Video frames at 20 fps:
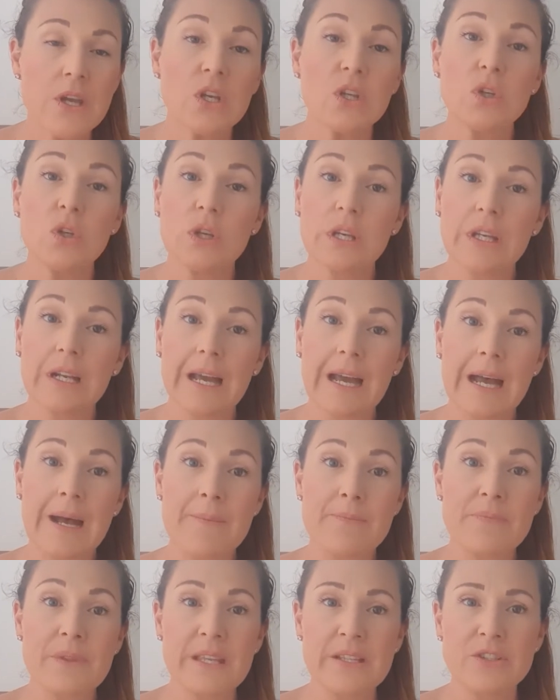You
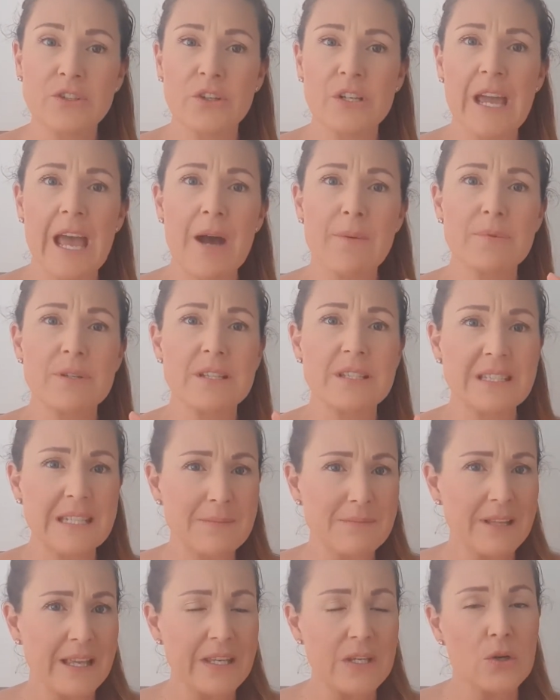can it's going to help to
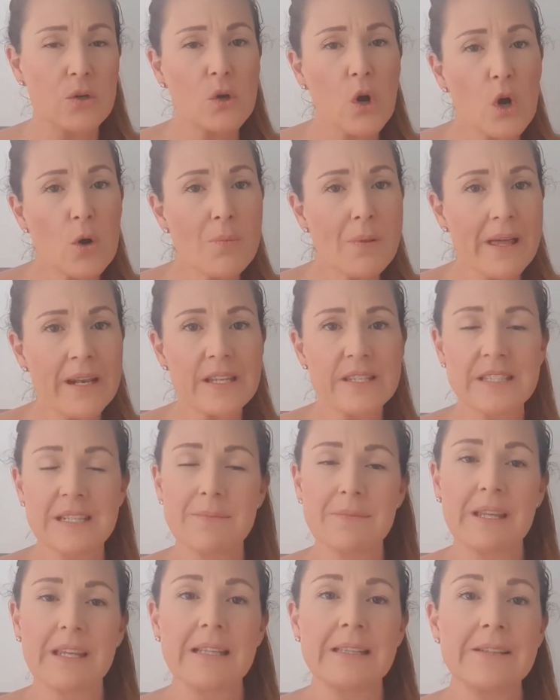stimulate your gallbladder,
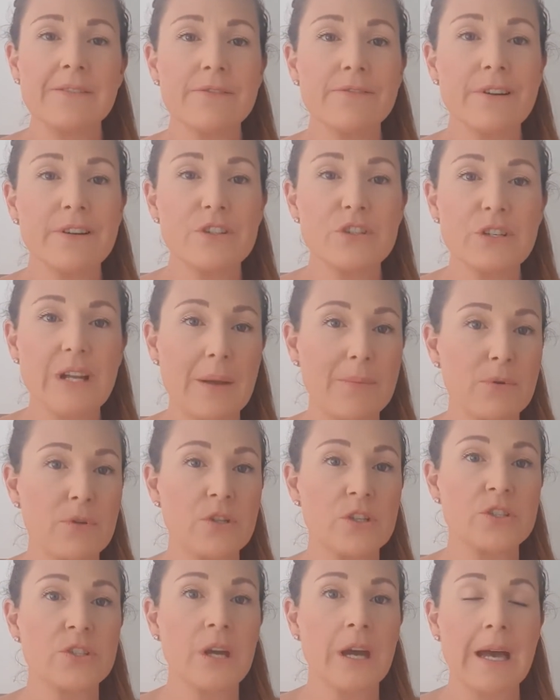stimulate your liver function, help you
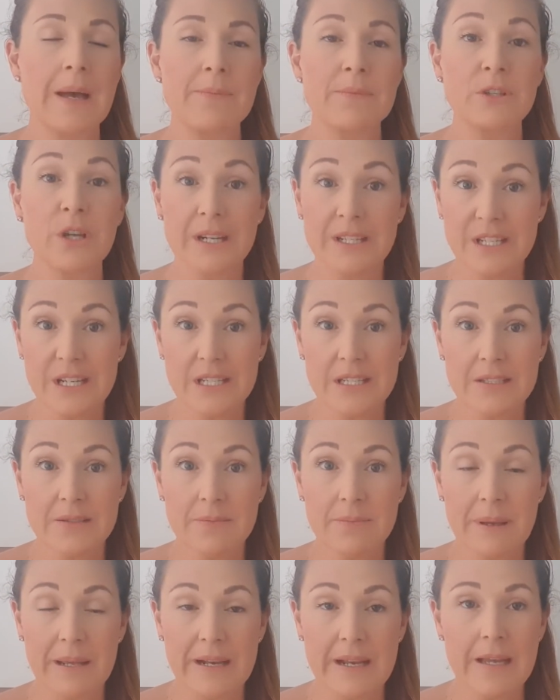to
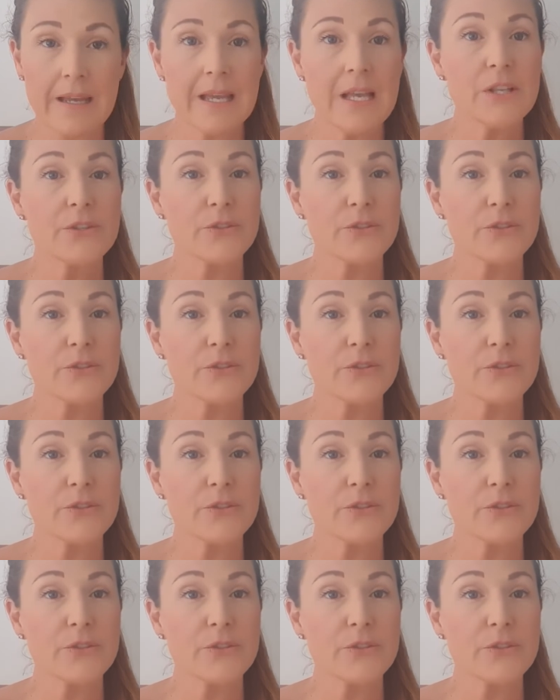digest better.